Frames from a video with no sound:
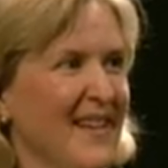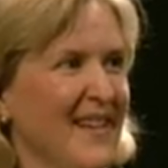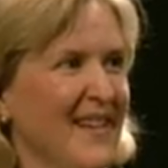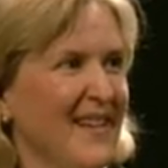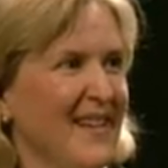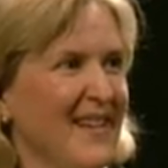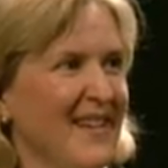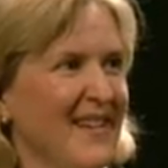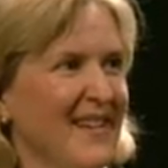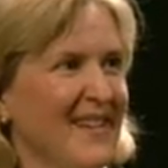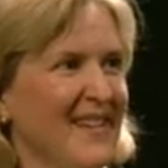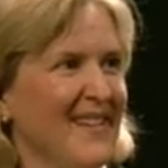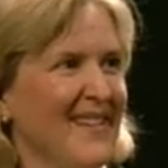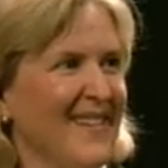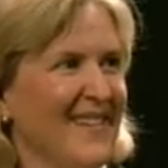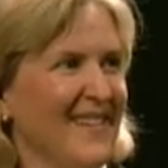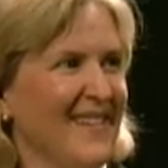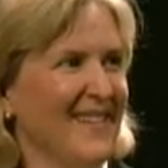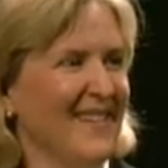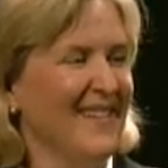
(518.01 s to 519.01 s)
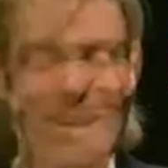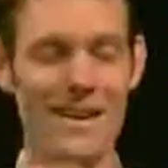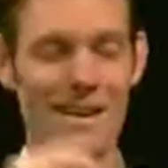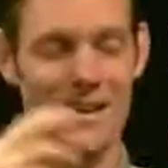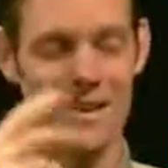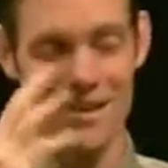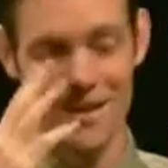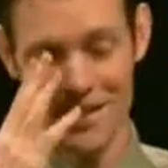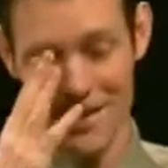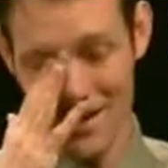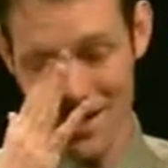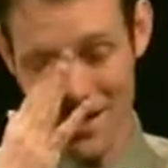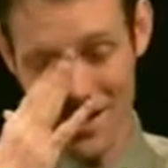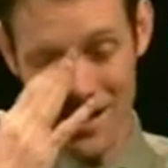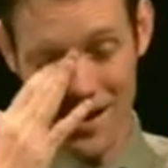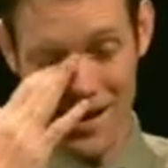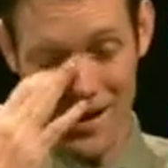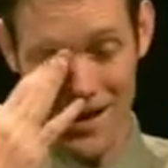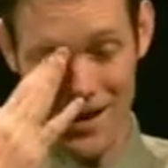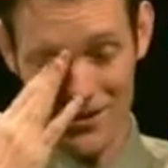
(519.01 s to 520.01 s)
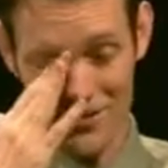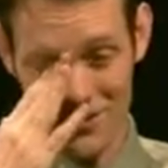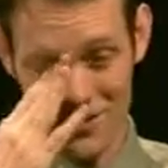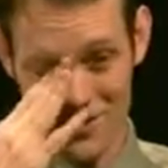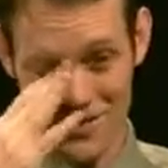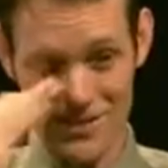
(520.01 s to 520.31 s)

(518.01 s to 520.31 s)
Right. Today, I actually